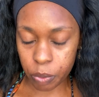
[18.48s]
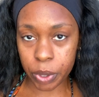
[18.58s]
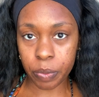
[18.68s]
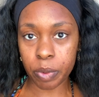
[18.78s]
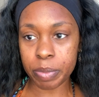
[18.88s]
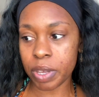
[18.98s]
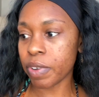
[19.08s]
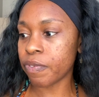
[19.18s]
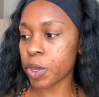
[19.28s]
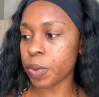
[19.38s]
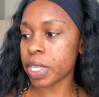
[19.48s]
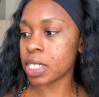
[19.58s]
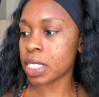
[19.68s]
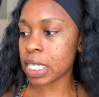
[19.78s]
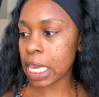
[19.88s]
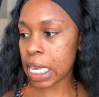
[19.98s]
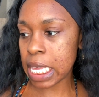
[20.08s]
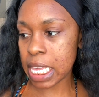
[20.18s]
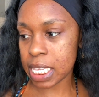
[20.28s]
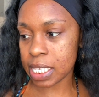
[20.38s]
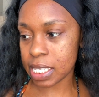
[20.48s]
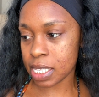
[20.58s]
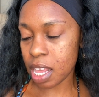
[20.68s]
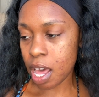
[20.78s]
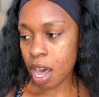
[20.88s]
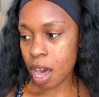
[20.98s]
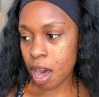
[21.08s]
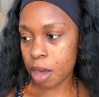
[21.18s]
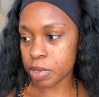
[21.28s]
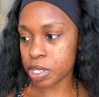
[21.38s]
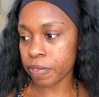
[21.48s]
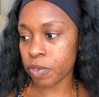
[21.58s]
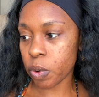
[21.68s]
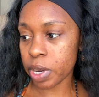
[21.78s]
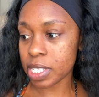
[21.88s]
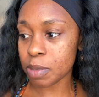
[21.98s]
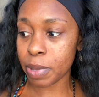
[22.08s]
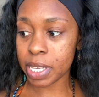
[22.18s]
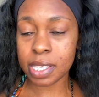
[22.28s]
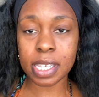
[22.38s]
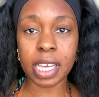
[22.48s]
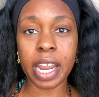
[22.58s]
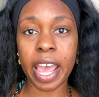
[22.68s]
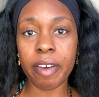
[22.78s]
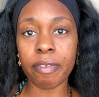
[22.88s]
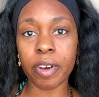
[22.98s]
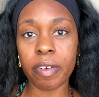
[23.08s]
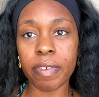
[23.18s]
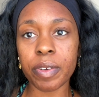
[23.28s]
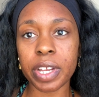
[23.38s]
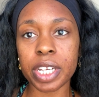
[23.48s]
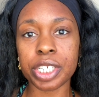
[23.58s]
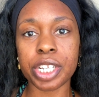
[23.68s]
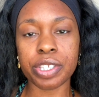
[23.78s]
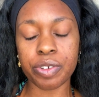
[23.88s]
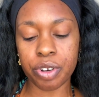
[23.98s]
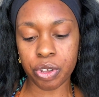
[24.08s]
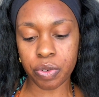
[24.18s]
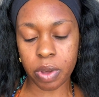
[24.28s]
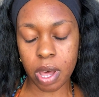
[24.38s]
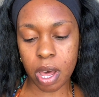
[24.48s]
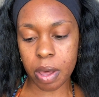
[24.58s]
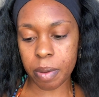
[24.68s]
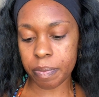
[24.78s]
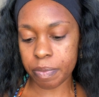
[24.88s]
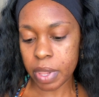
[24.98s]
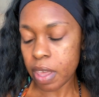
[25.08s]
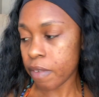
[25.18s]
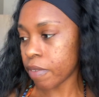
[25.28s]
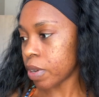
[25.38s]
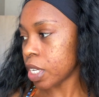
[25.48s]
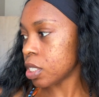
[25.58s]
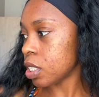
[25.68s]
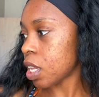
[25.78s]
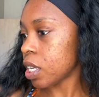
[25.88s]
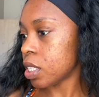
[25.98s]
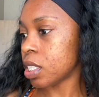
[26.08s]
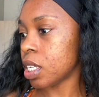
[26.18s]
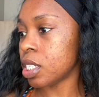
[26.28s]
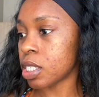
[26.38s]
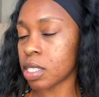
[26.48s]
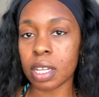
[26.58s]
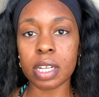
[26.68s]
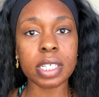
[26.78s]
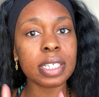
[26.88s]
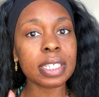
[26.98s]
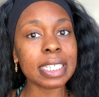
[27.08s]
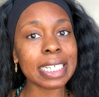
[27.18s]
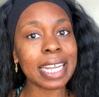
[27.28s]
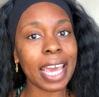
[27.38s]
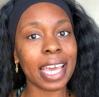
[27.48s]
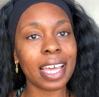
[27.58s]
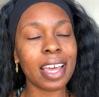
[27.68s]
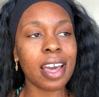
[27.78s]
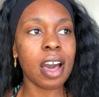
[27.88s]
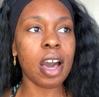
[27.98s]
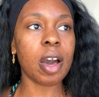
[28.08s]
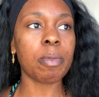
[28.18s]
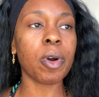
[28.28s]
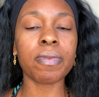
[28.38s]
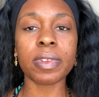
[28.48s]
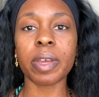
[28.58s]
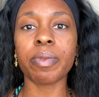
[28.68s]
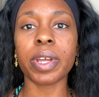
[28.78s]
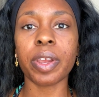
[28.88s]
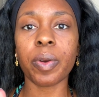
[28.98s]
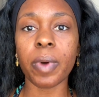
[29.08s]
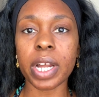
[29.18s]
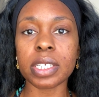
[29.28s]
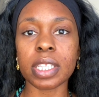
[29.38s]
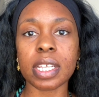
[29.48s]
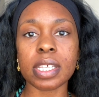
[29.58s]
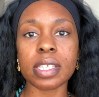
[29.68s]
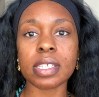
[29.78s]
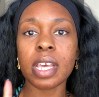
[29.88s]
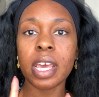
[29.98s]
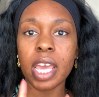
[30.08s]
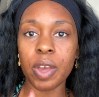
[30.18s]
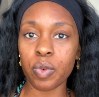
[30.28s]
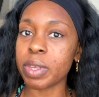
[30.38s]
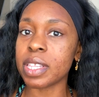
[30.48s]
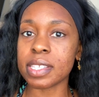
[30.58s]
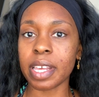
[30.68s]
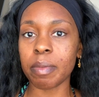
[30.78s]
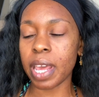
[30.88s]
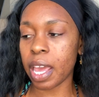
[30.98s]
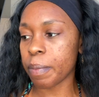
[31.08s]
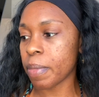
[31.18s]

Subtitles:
we will be reviewing today is Sephora's Best Skin Ever foundation. It's their new foundation line that they just launched today. Hopefully when you're watching this, it will be the same day.